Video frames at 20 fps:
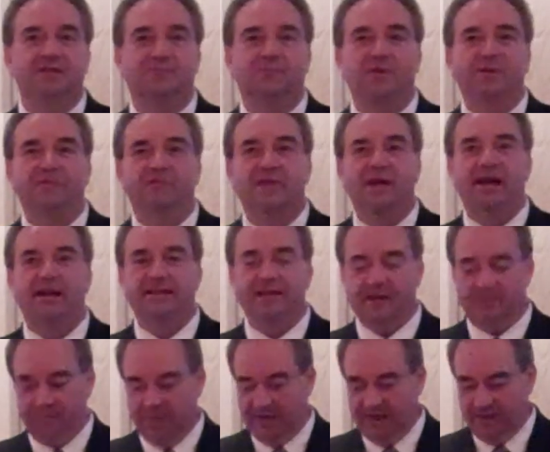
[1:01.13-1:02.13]
that we've not
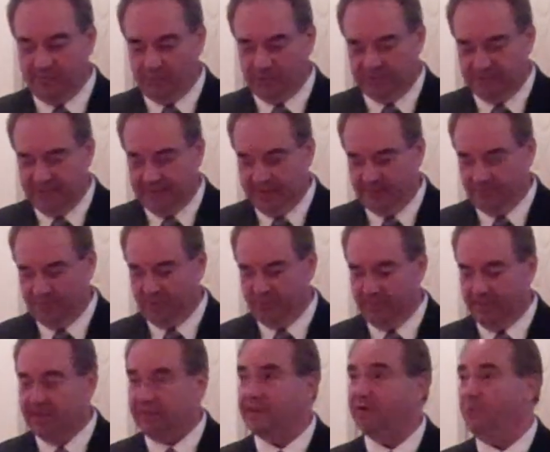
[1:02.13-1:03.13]
yet been able to
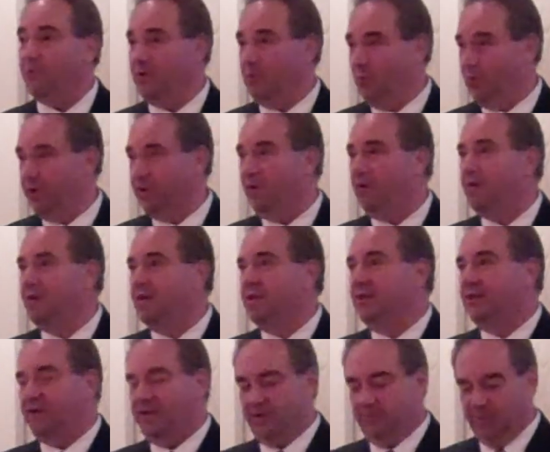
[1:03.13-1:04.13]
implement that we will
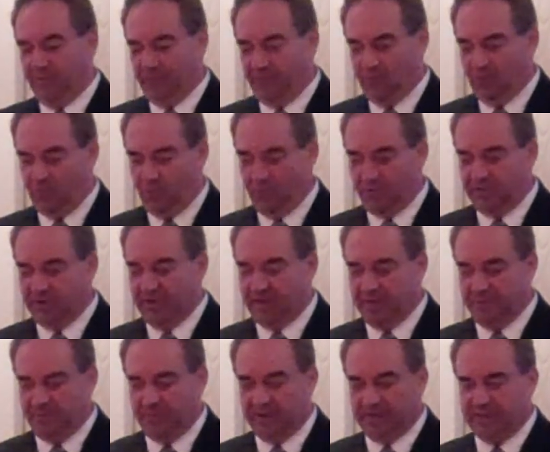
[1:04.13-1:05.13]
before we're
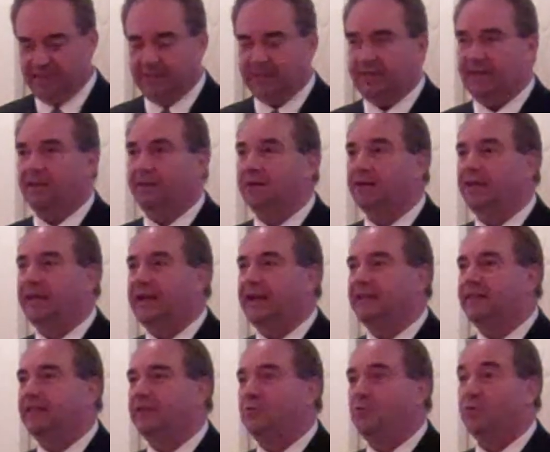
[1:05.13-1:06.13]
done. But clearly,
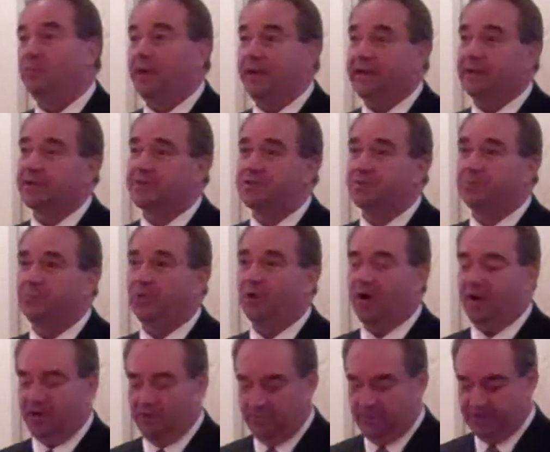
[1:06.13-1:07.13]
I think we're making some
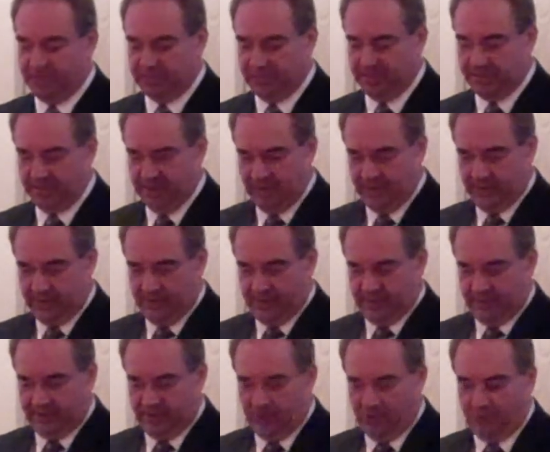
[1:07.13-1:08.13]
progress and
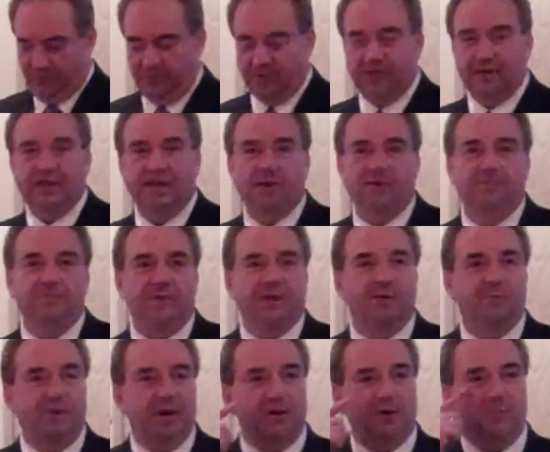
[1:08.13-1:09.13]
hopefully in
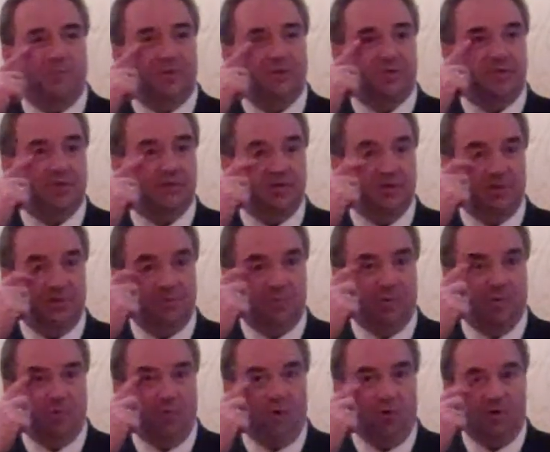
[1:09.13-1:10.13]
a better position than
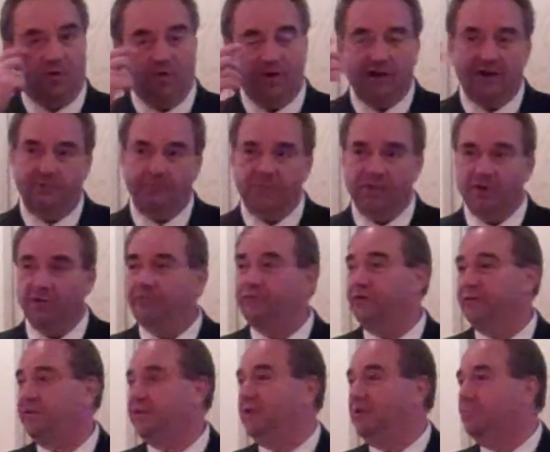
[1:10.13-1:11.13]
we were, you know,
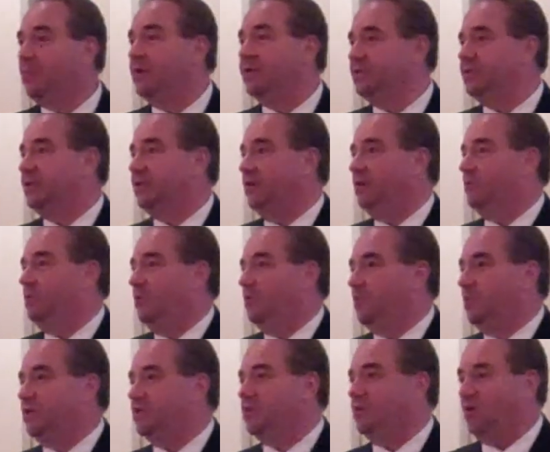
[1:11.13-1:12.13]
15 months ago
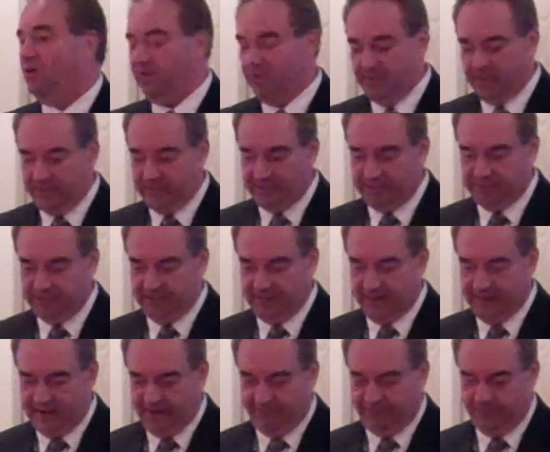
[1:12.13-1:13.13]
when we started this
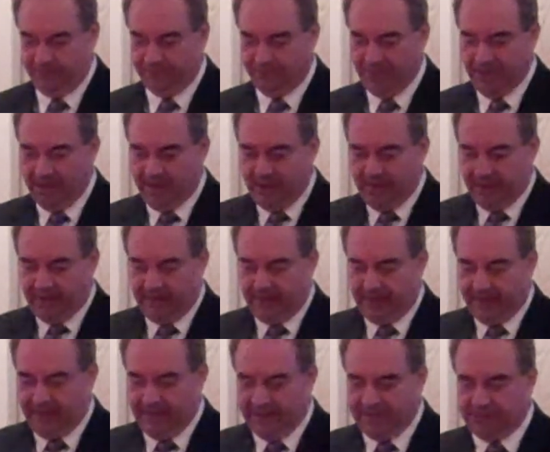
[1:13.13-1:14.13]
effort.
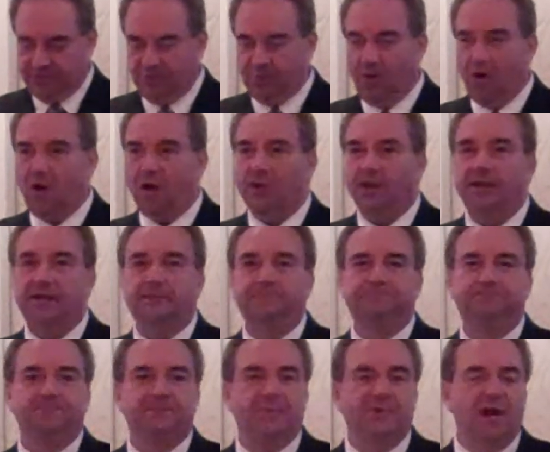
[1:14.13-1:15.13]
As you
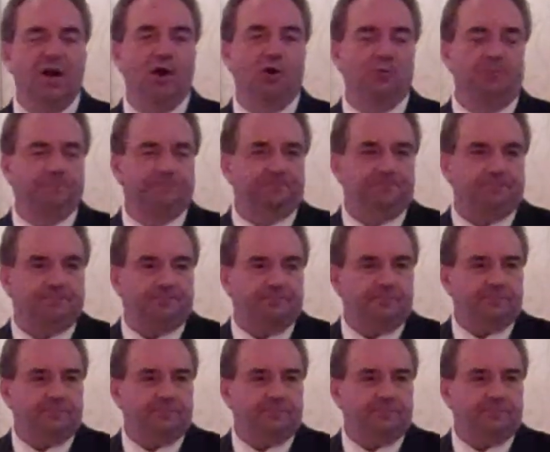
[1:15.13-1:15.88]
all know,